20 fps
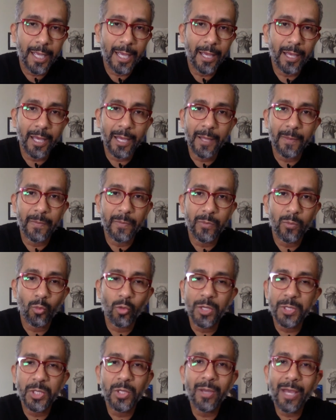And
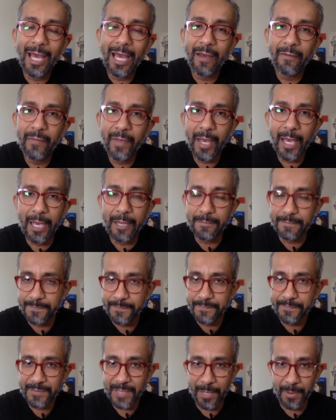once you have
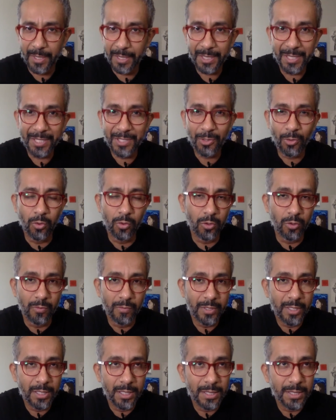that, and this is
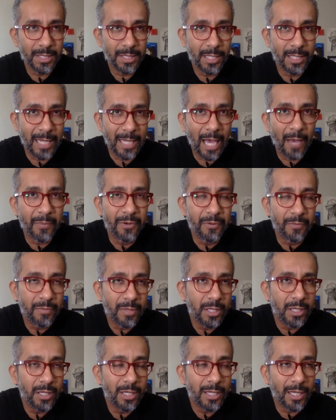cool because it's happened to
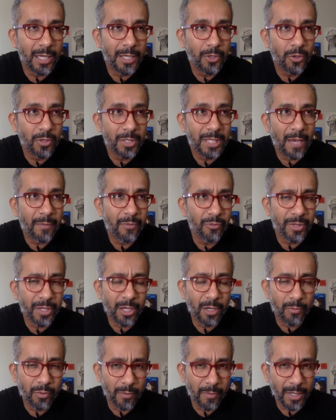me, and I know it's happened with
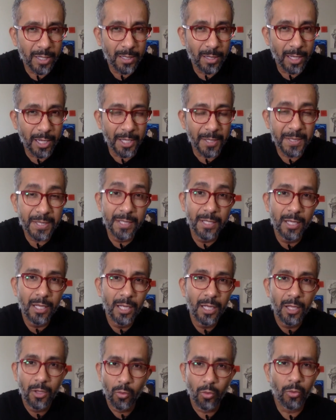a couple of my clients,
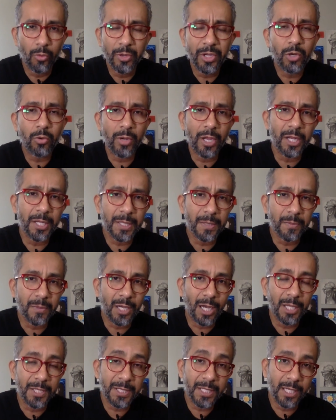where we created some
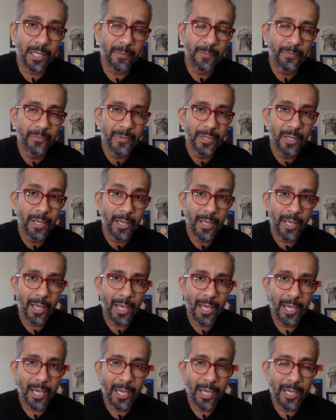content
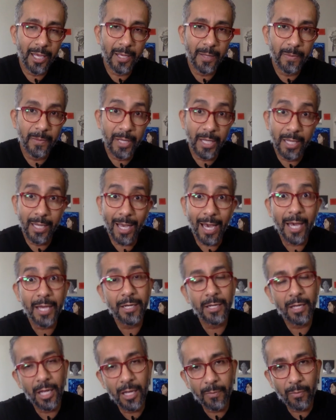and they
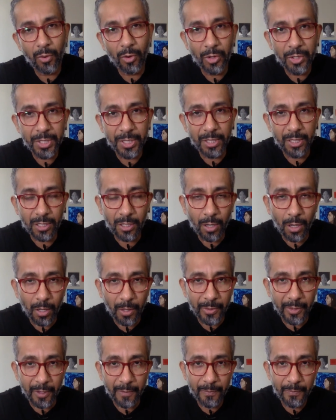got a person to
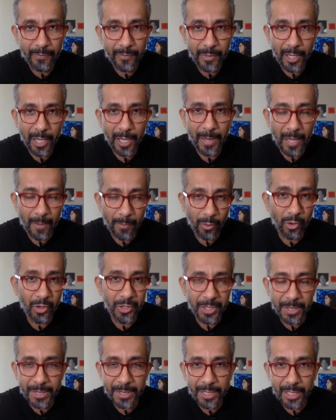call them, and that
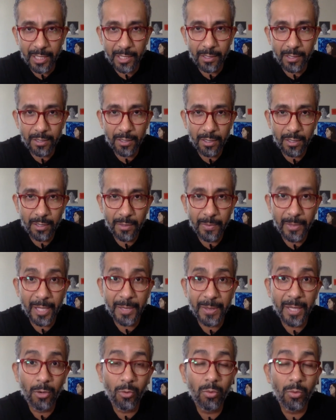person said
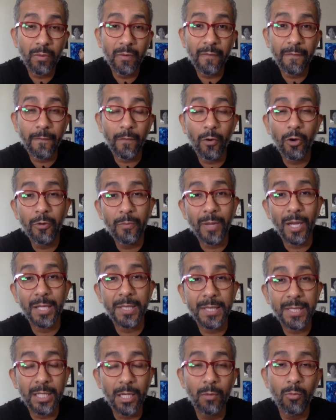that they were referred
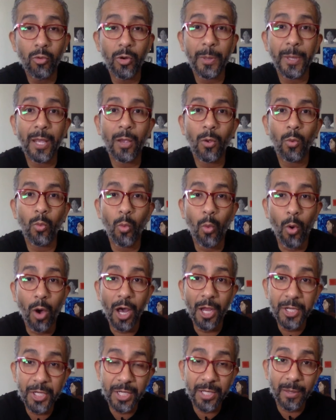by someone that
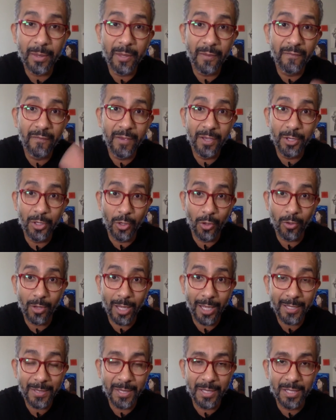watched the video
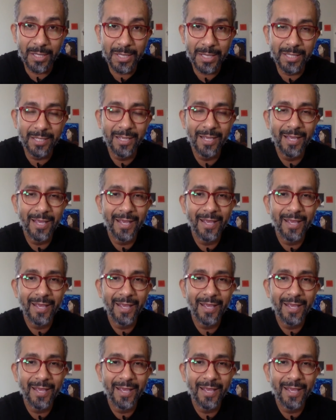like this,